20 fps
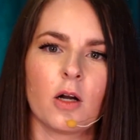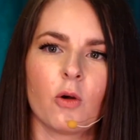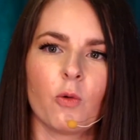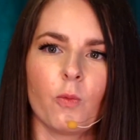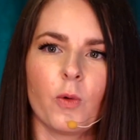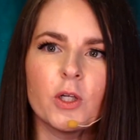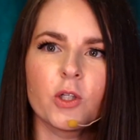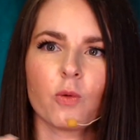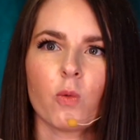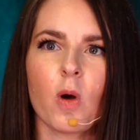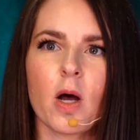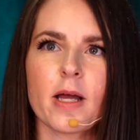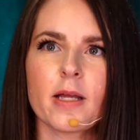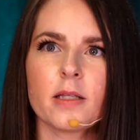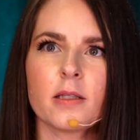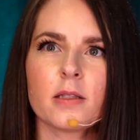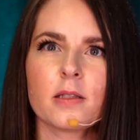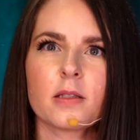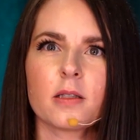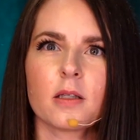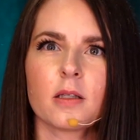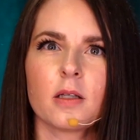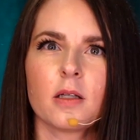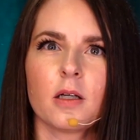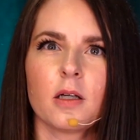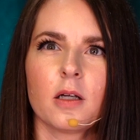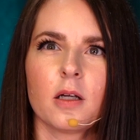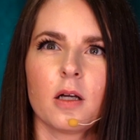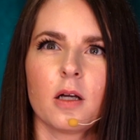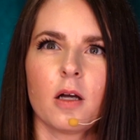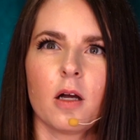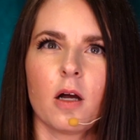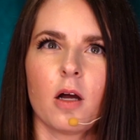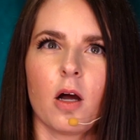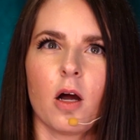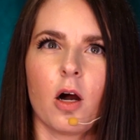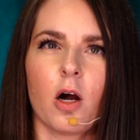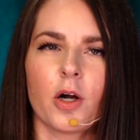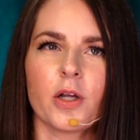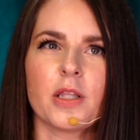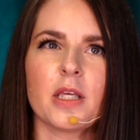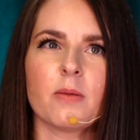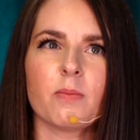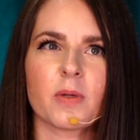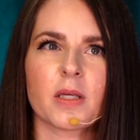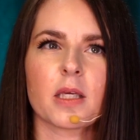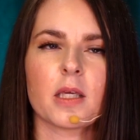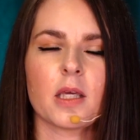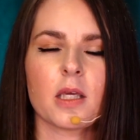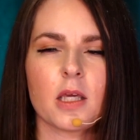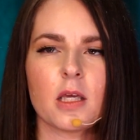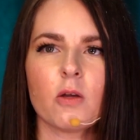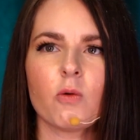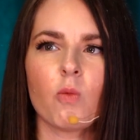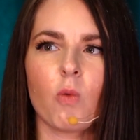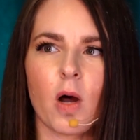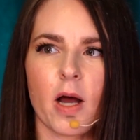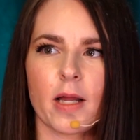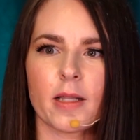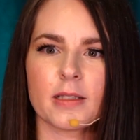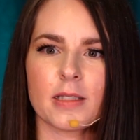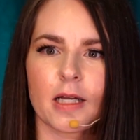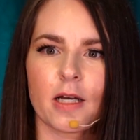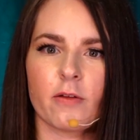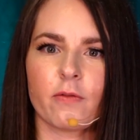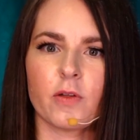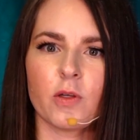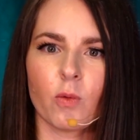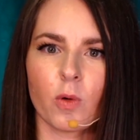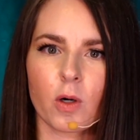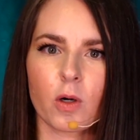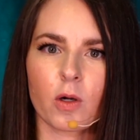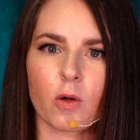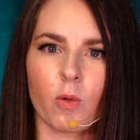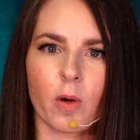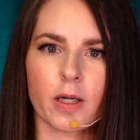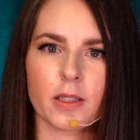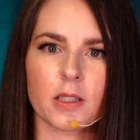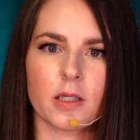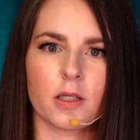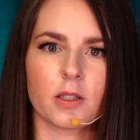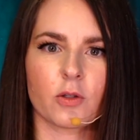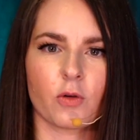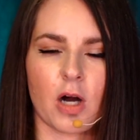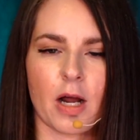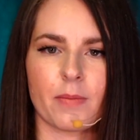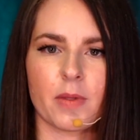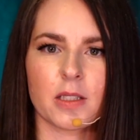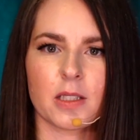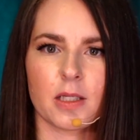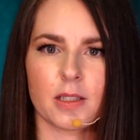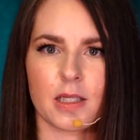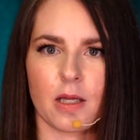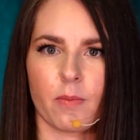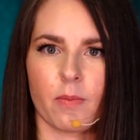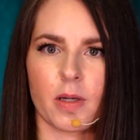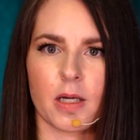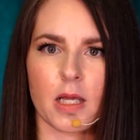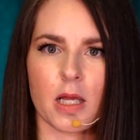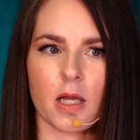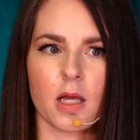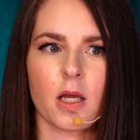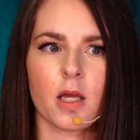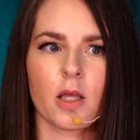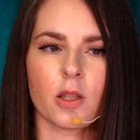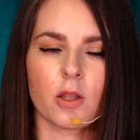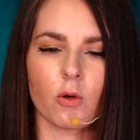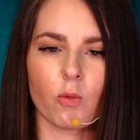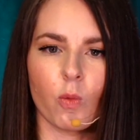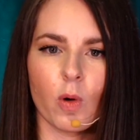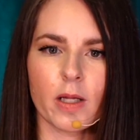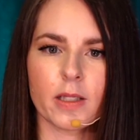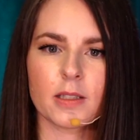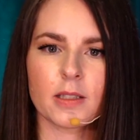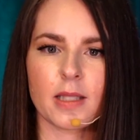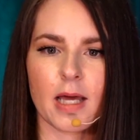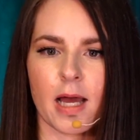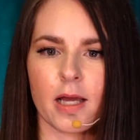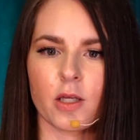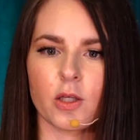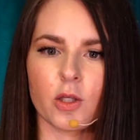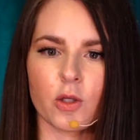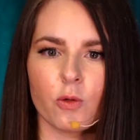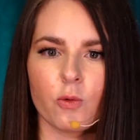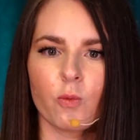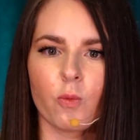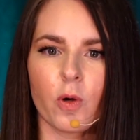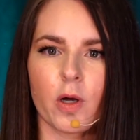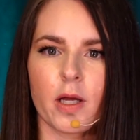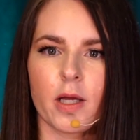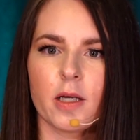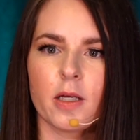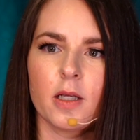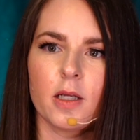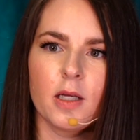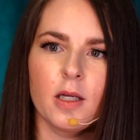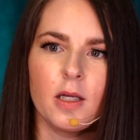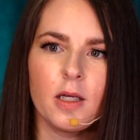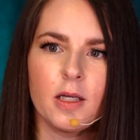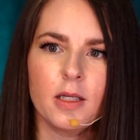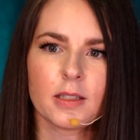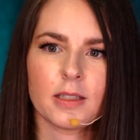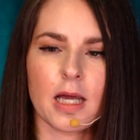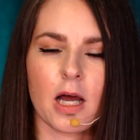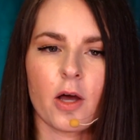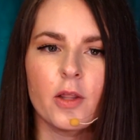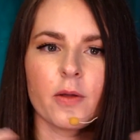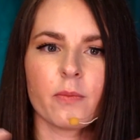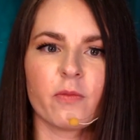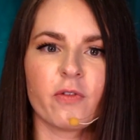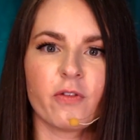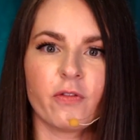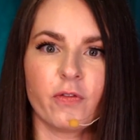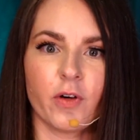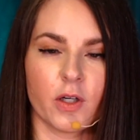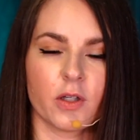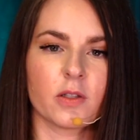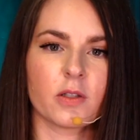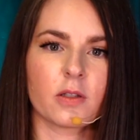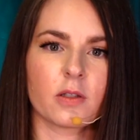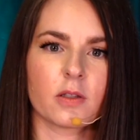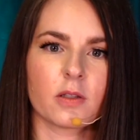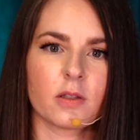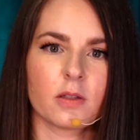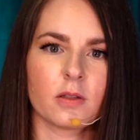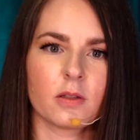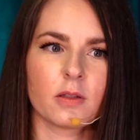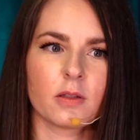which ones are the key ones that if you were going to describe this to somebody, the ones that you would tell them first.